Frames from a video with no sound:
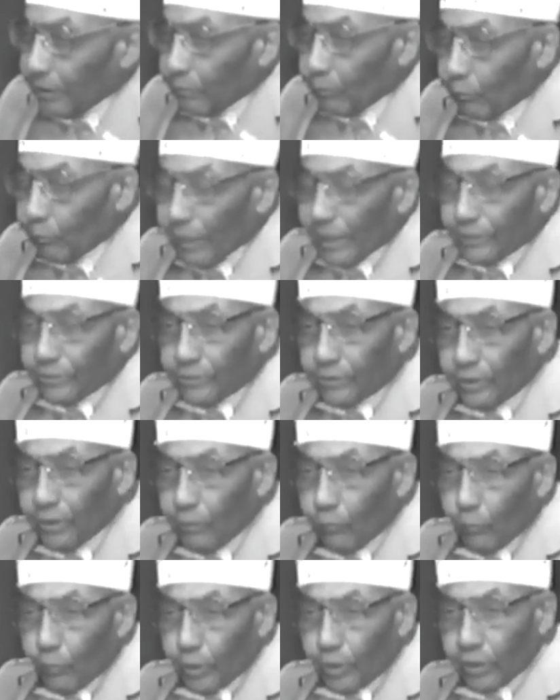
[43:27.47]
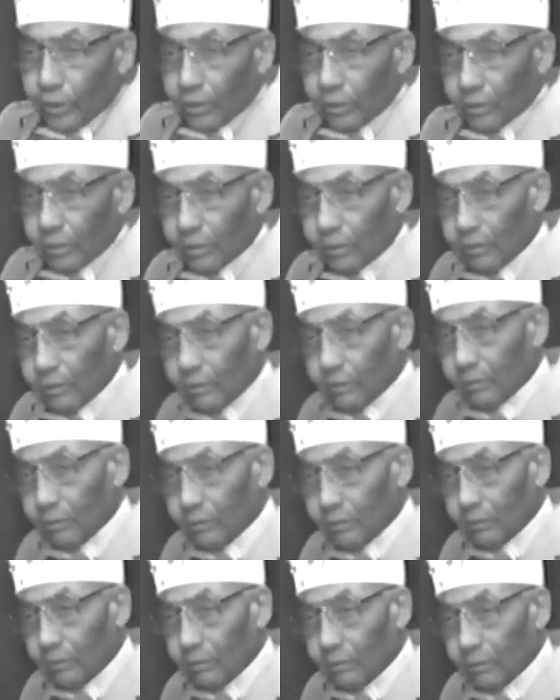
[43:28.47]
Western world
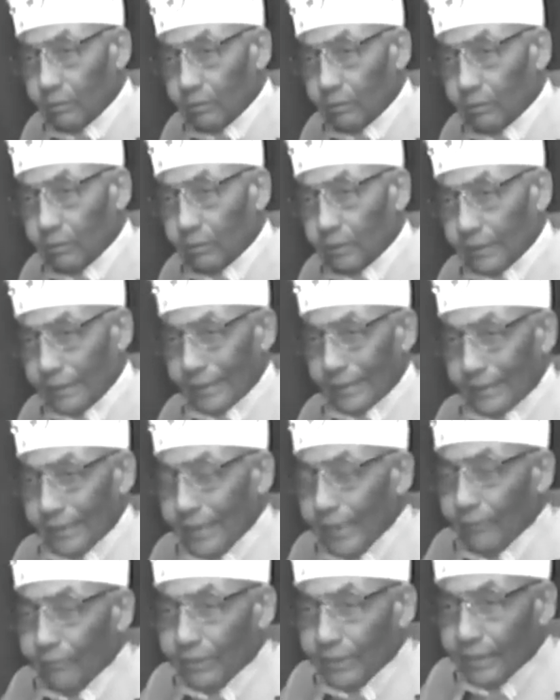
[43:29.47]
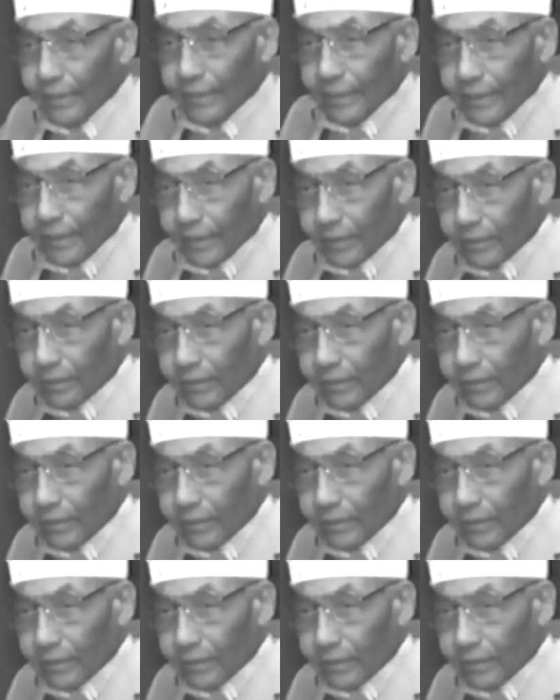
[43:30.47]
and living in it,